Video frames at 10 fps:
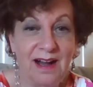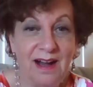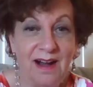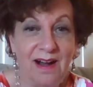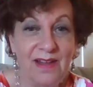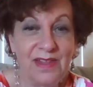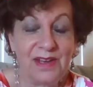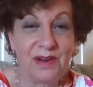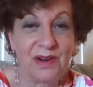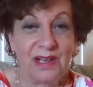all that
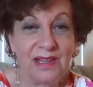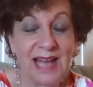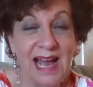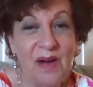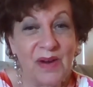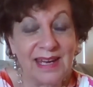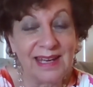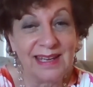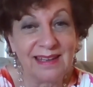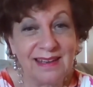you're allowing in.